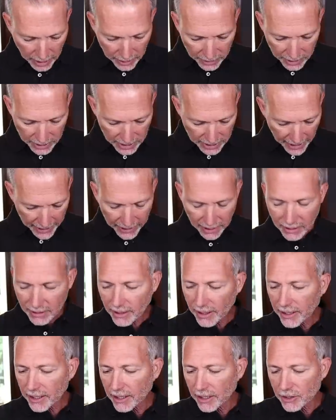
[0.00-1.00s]
The second
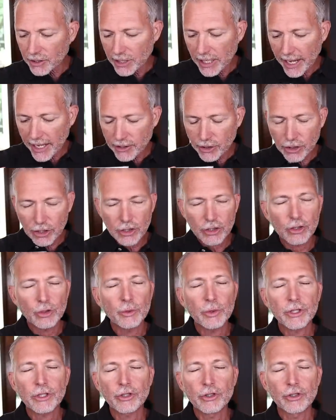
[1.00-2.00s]
thing is has to do
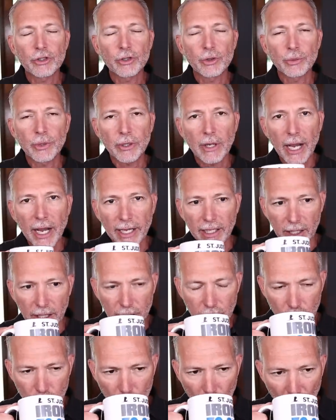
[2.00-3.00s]
with your career
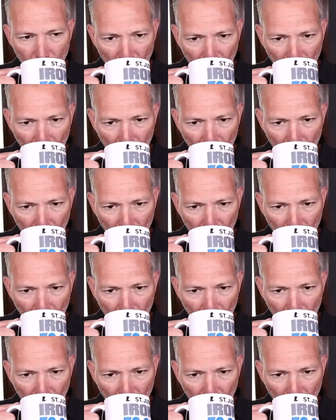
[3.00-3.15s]
highlights.